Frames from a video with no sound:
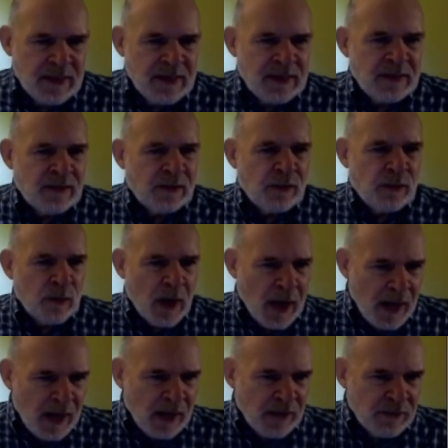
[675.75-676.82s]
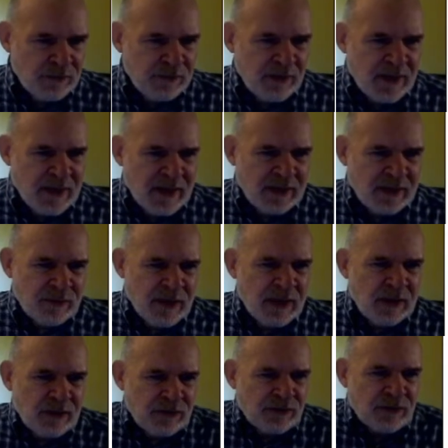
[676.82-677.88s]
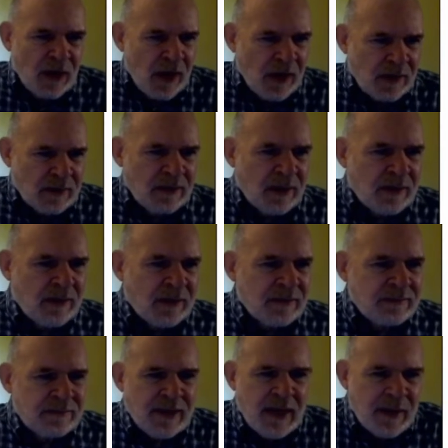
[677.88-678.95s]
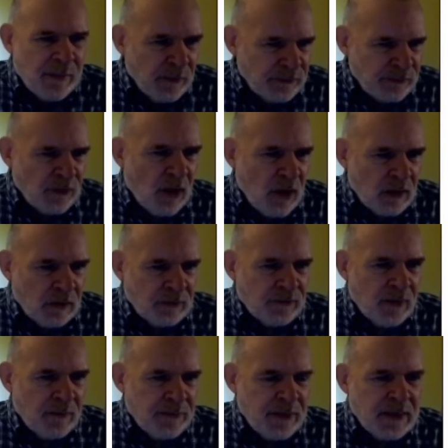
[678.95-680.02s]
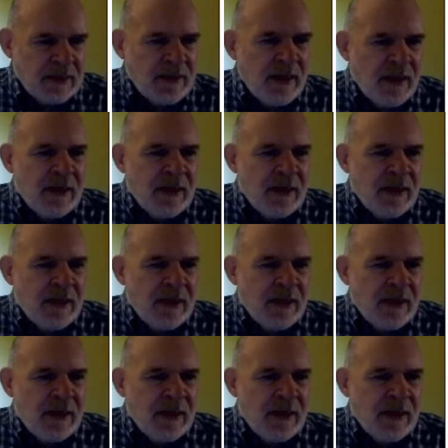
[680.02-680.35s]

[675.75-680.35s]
in their garage and they're getting shocked on a table saw or something,